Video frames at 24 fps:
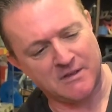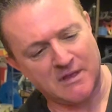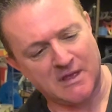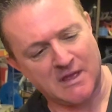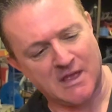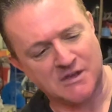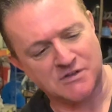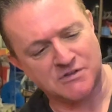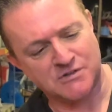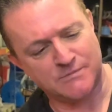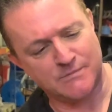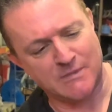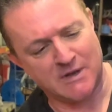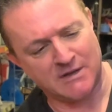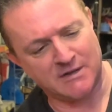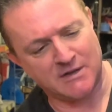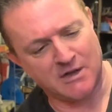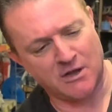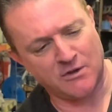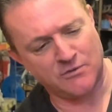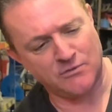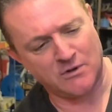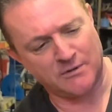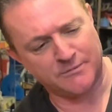as you may
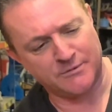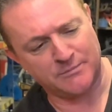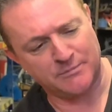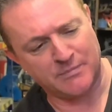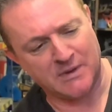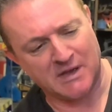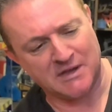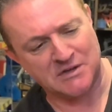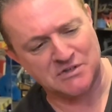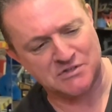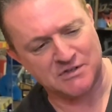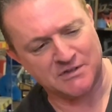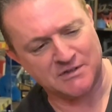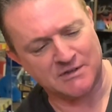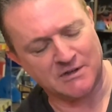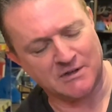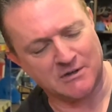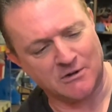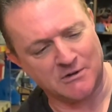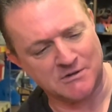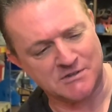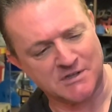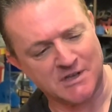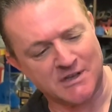know, I'm impatient. I
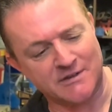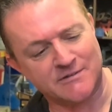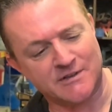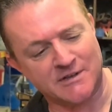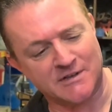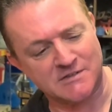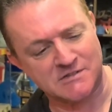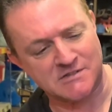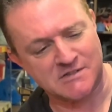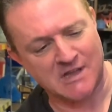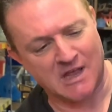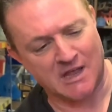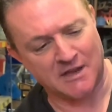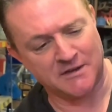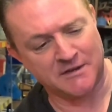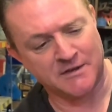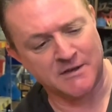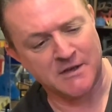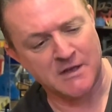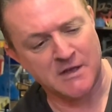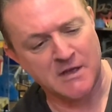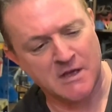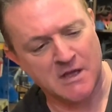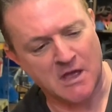like to get things done.
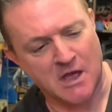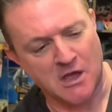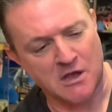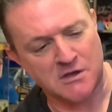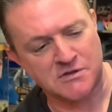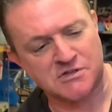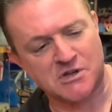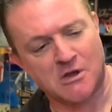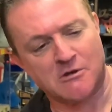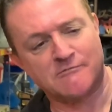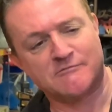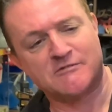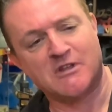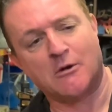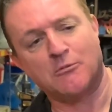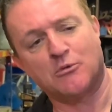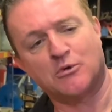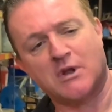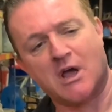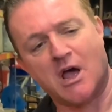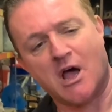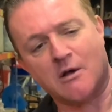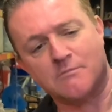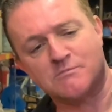So I've
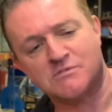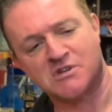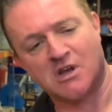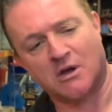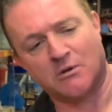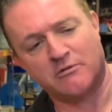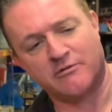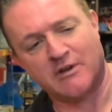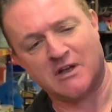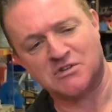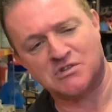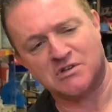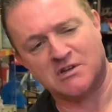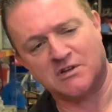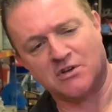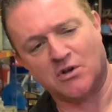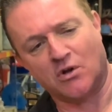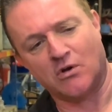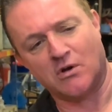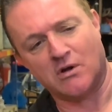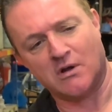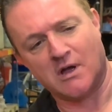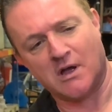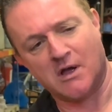doubled it up. So we've actually
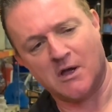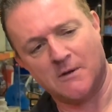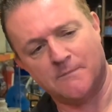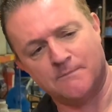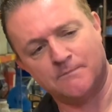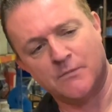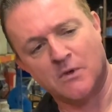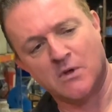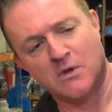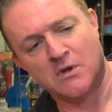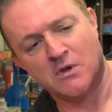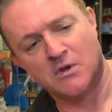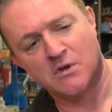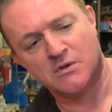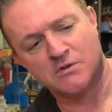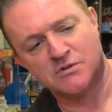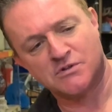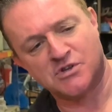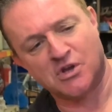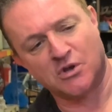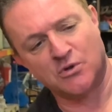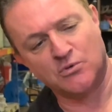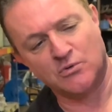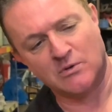got
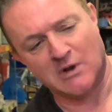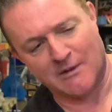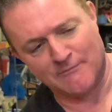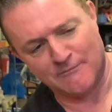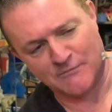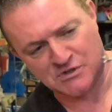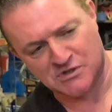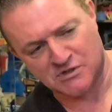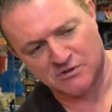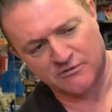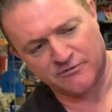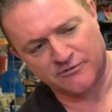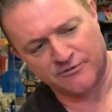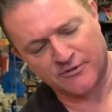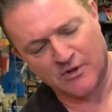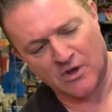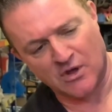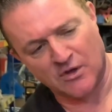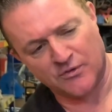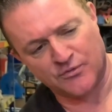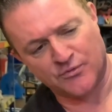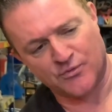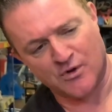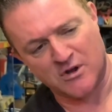2 lengths of
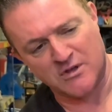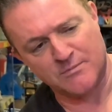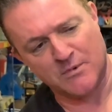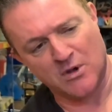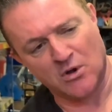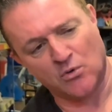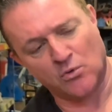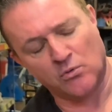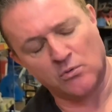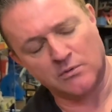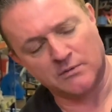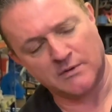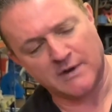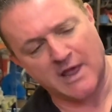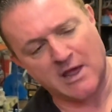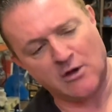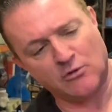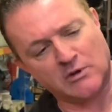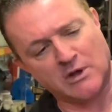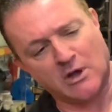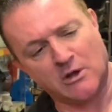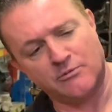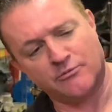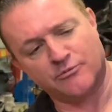3mm
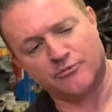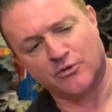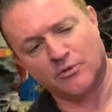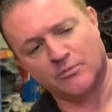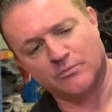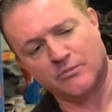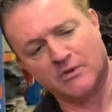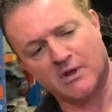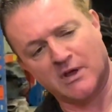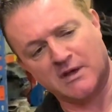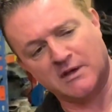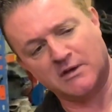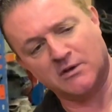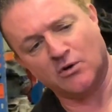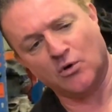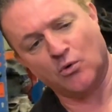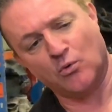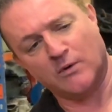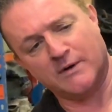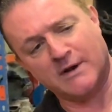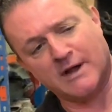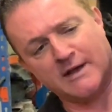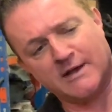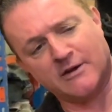now going from the
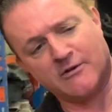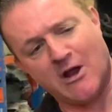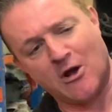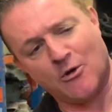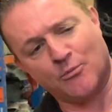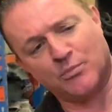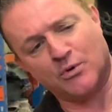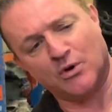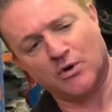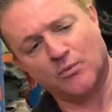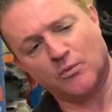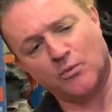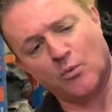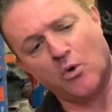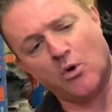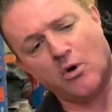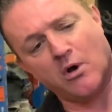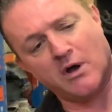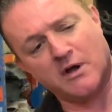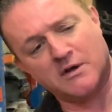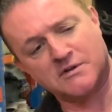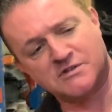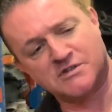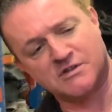alternator output
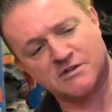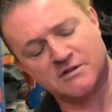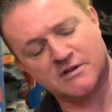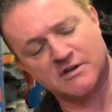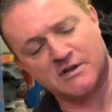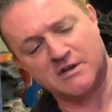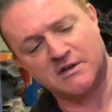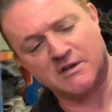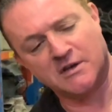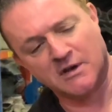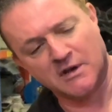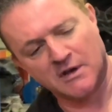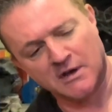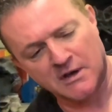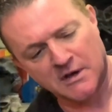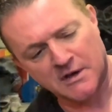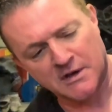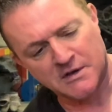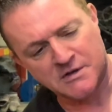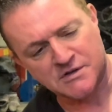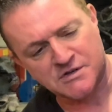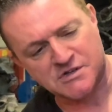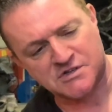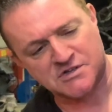wire to the
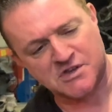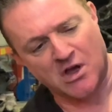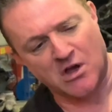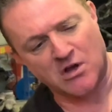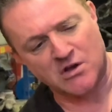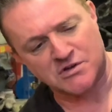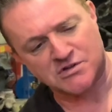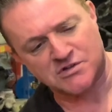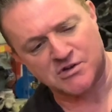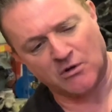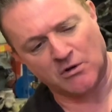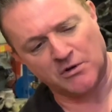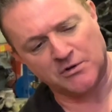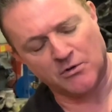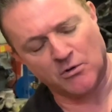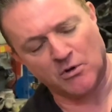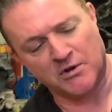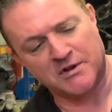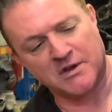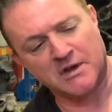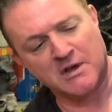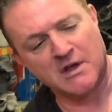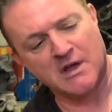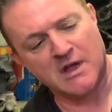starter
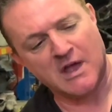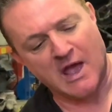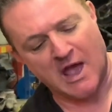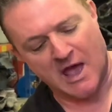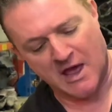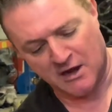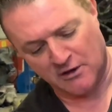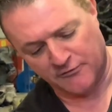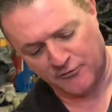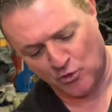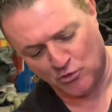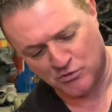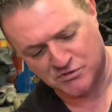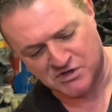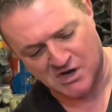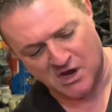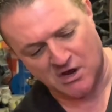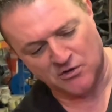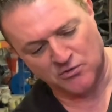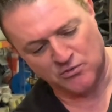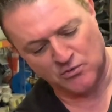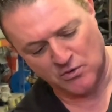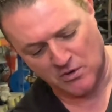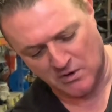solenoid. And I've
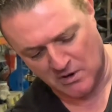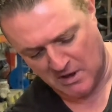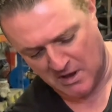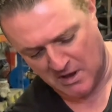also,